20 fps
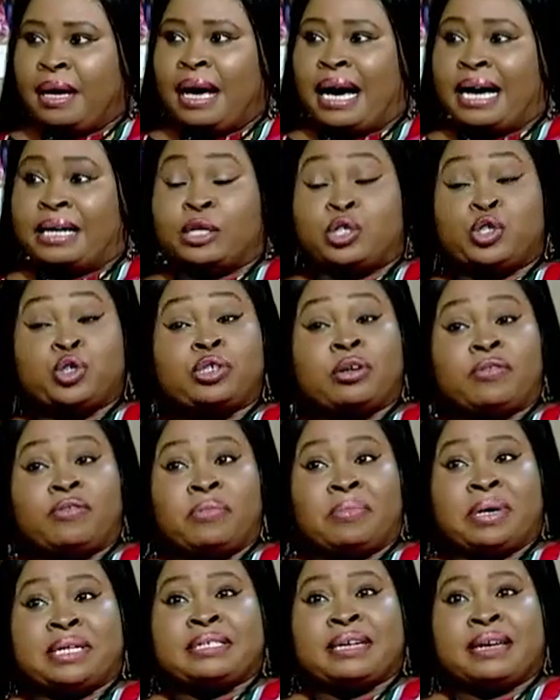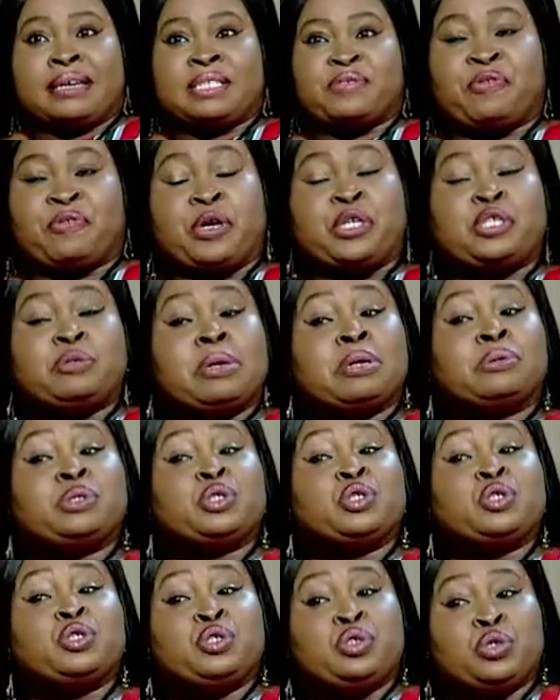And the truth of the matter is, you to be able to
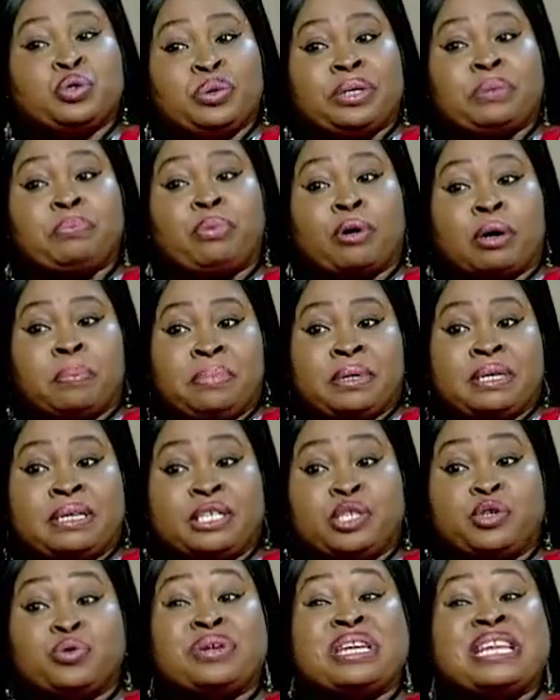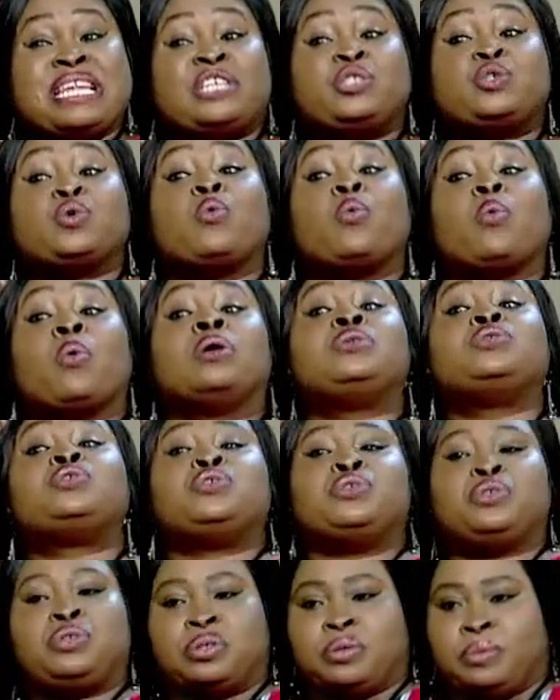do it properly, you need to want
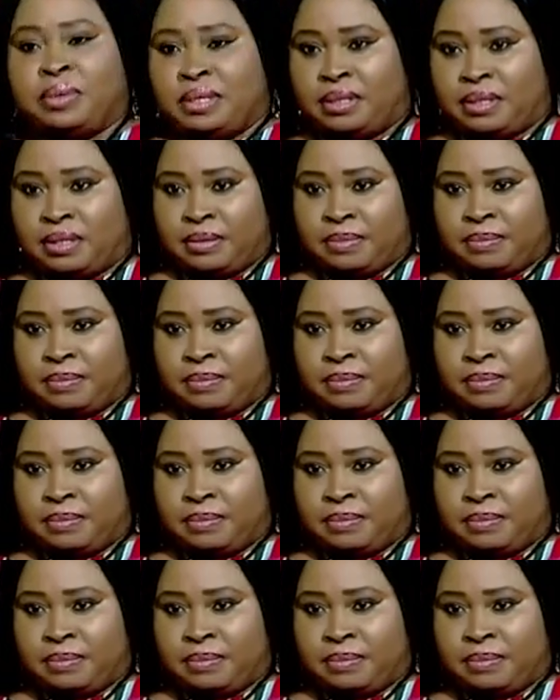to do it.